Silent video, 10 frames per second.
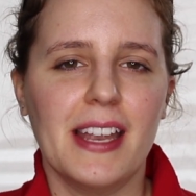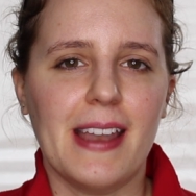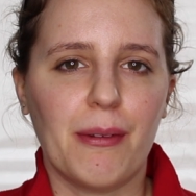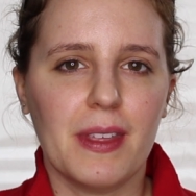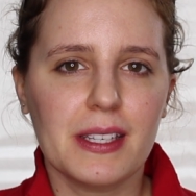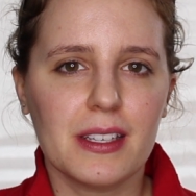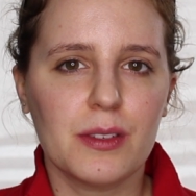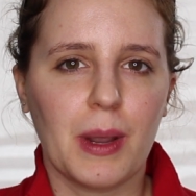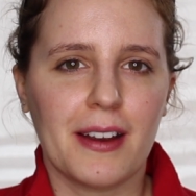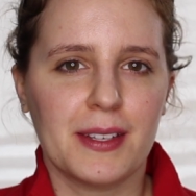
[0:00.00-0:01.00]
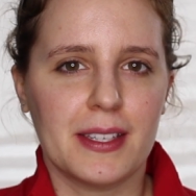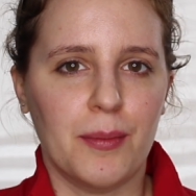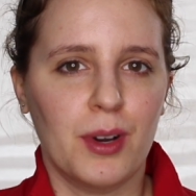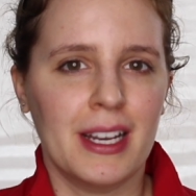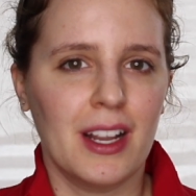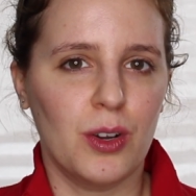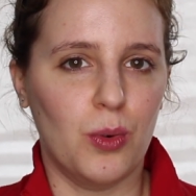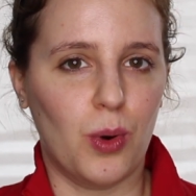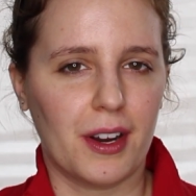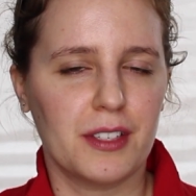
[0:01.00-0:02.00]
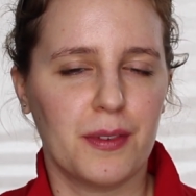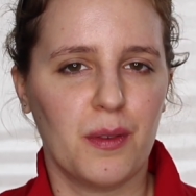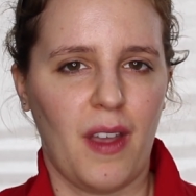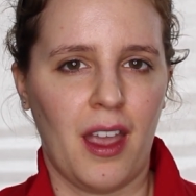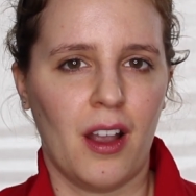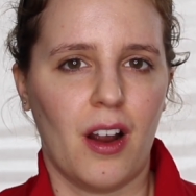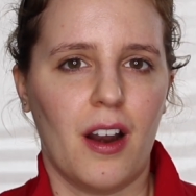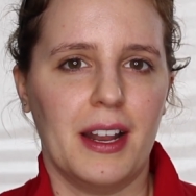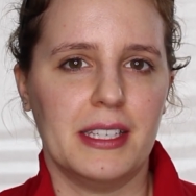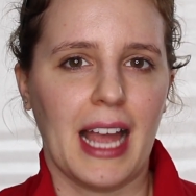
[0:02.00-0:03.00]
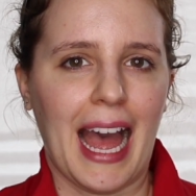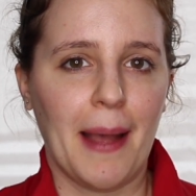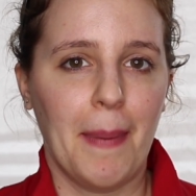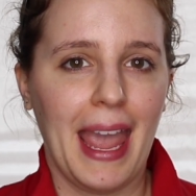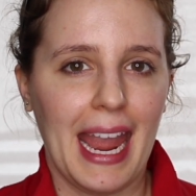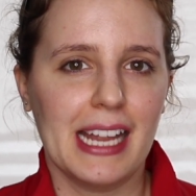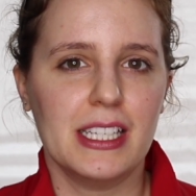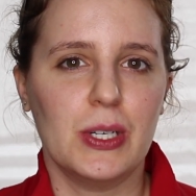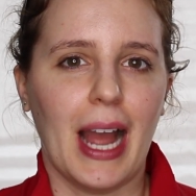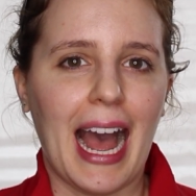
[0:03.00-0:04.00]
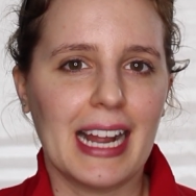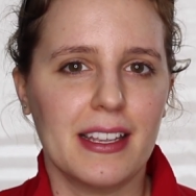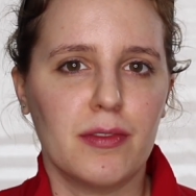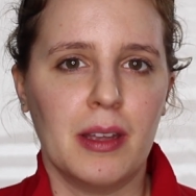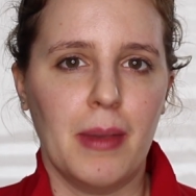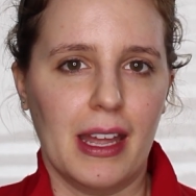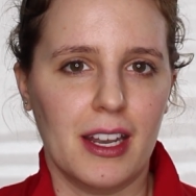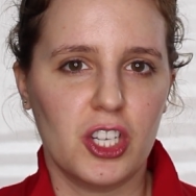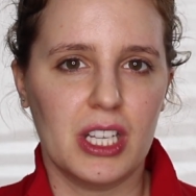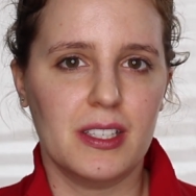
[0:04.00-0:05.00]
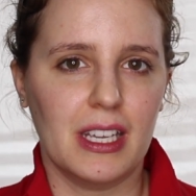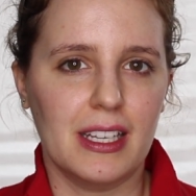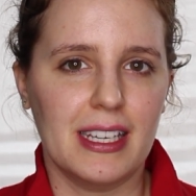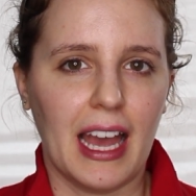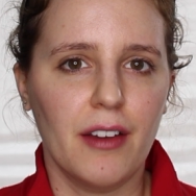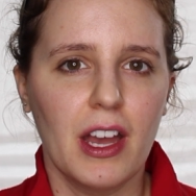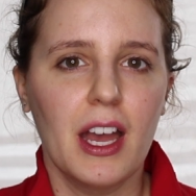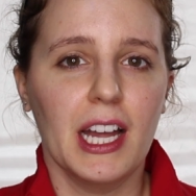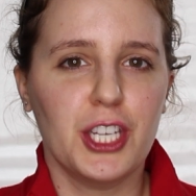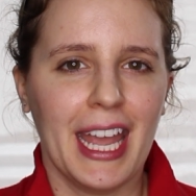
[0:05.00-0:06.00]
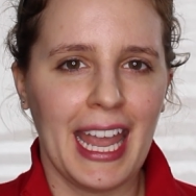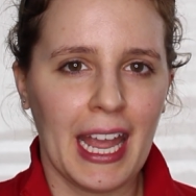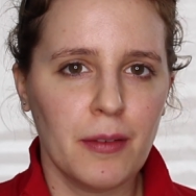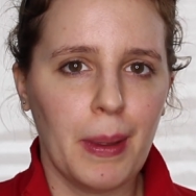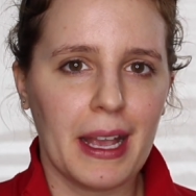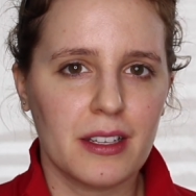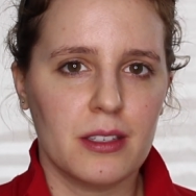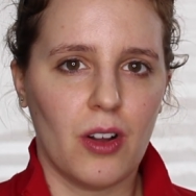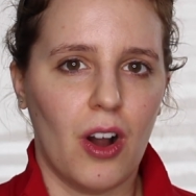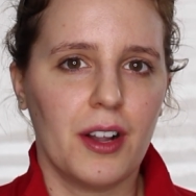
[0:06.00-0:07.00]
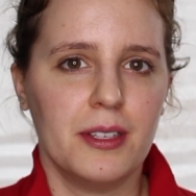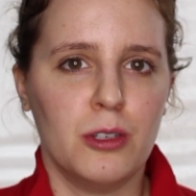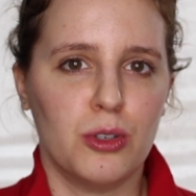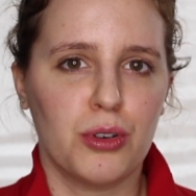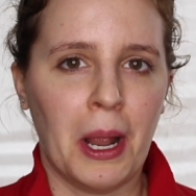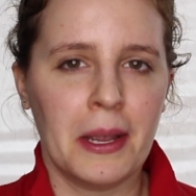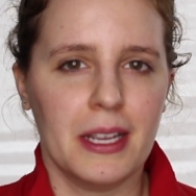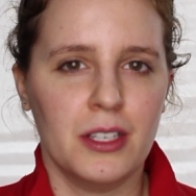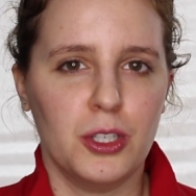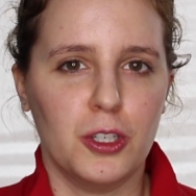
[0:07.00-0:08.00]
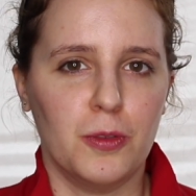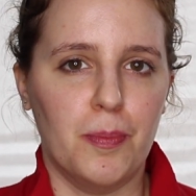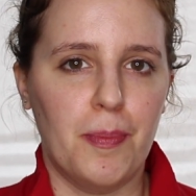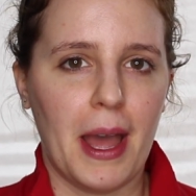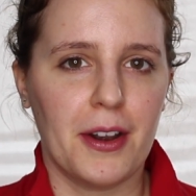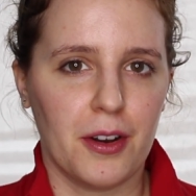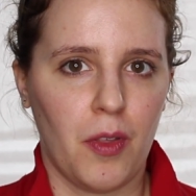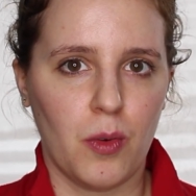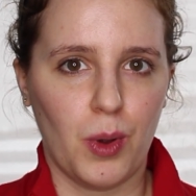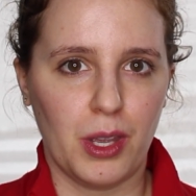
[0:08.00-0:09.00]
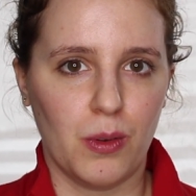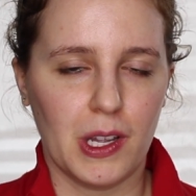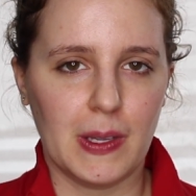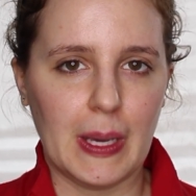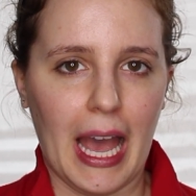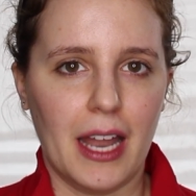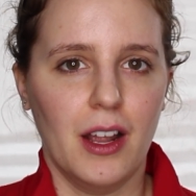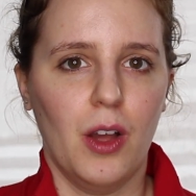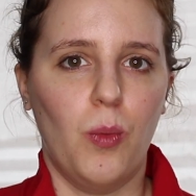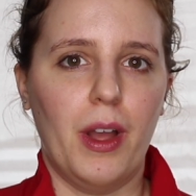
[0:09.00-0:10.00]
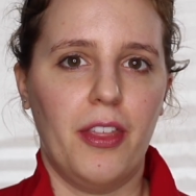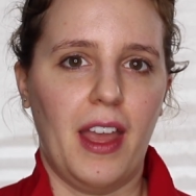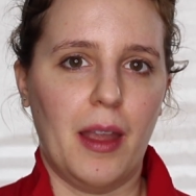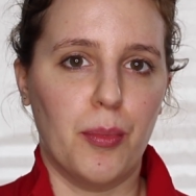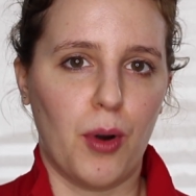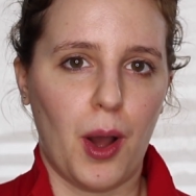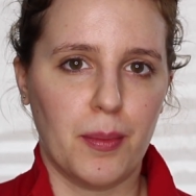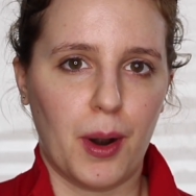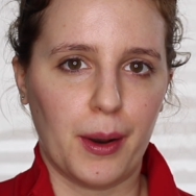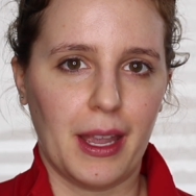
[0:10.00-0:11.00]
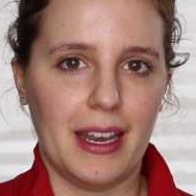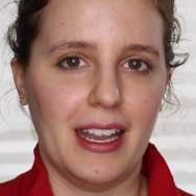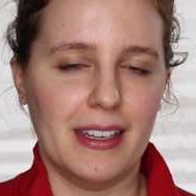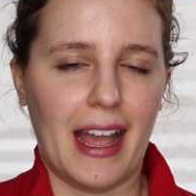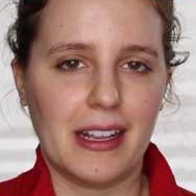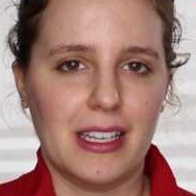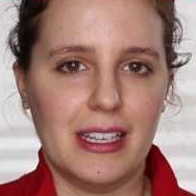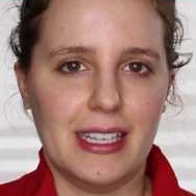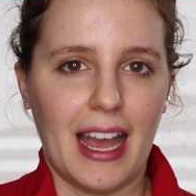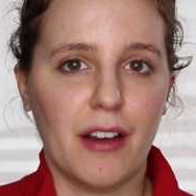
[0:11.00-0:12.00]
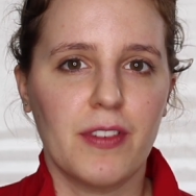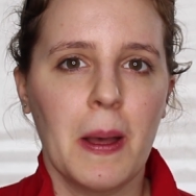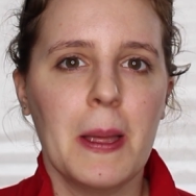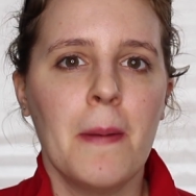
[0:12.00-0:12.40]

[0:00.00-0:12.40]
Now this is where someone who works for Vanguard is paid to actively manage this ETF, to handpick stocks to try and do better than what you could get with a broad market index ETF.